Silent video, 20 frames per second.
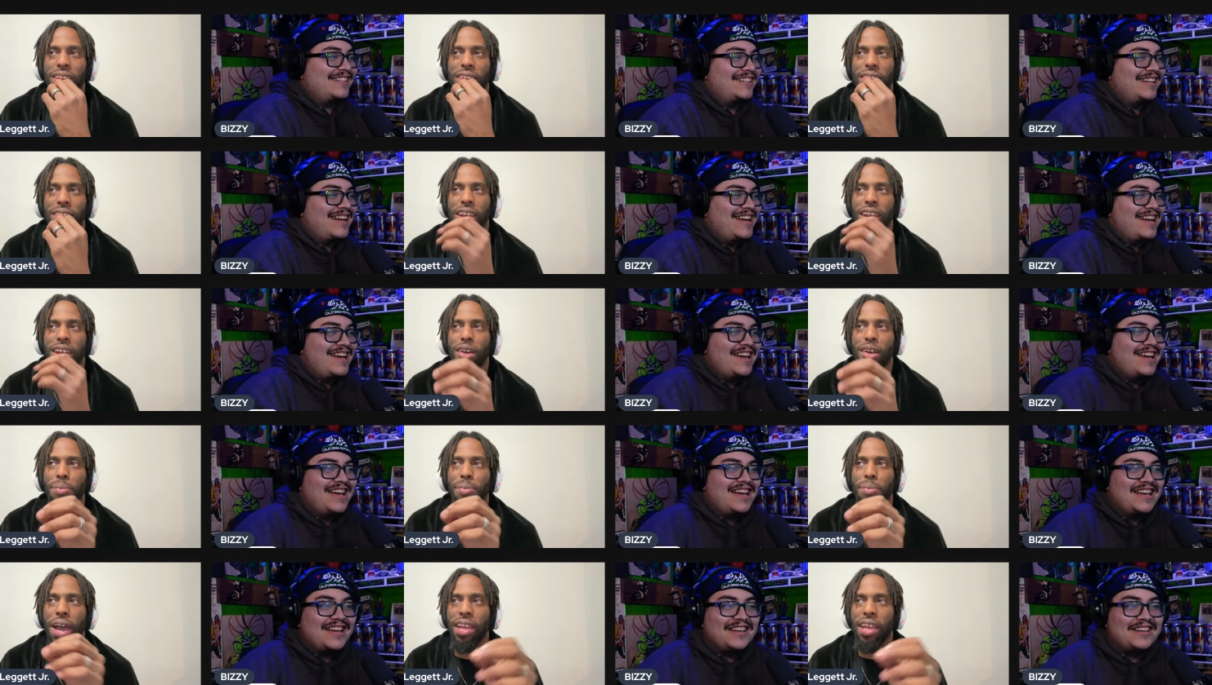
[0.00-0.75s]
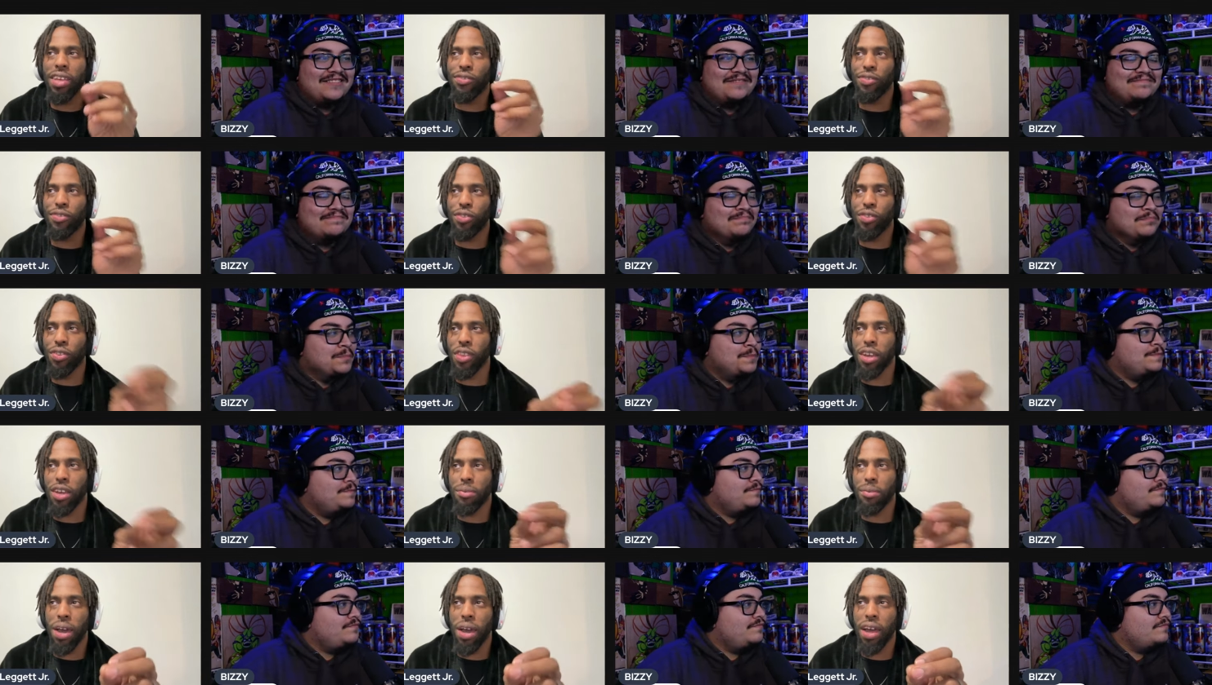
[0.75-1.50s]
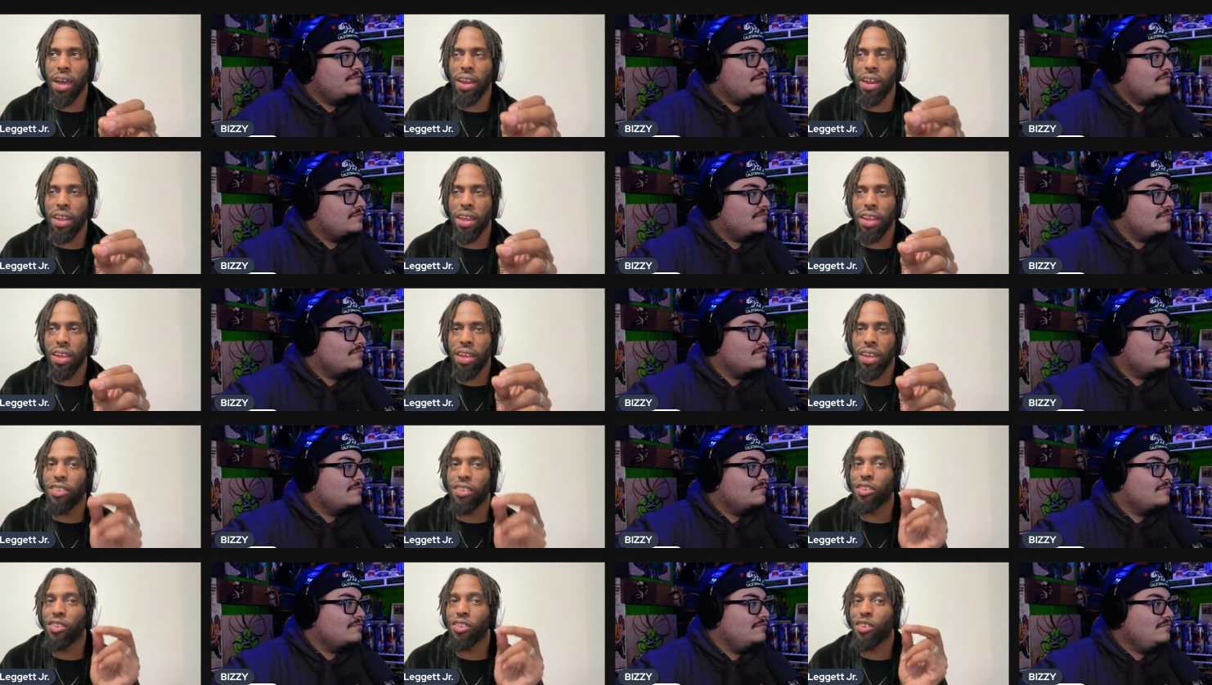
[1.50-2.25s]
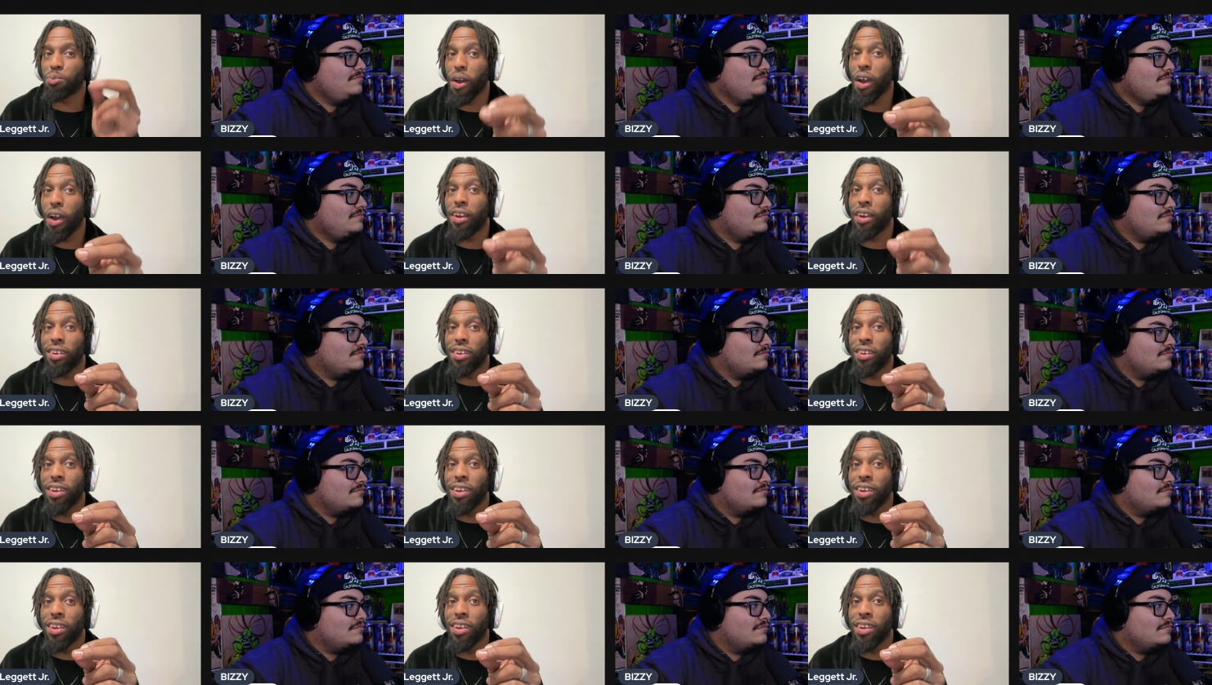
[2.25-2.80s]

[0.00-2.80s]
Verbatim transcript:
Speaker 1: about it, if you think about it, he's a Spartan.